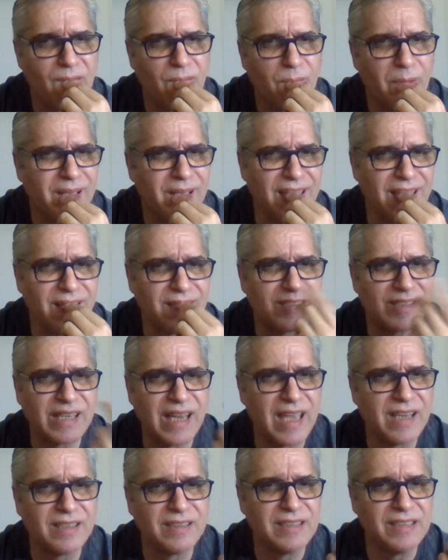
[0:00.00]
What kind of
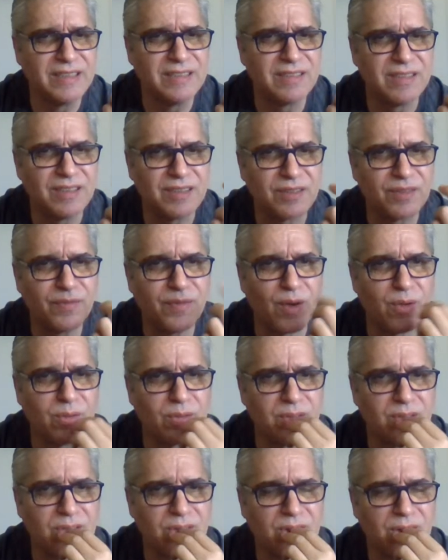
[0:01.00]
channel is this,
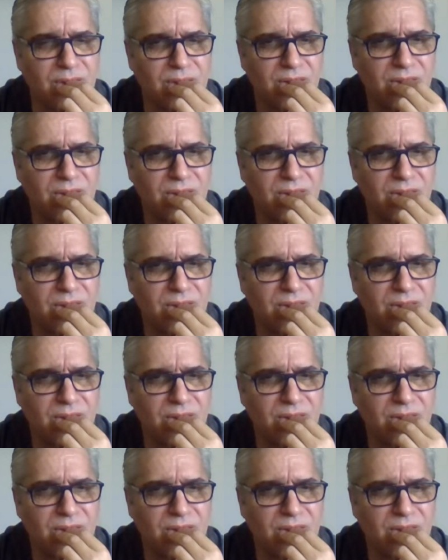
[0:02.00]
folks?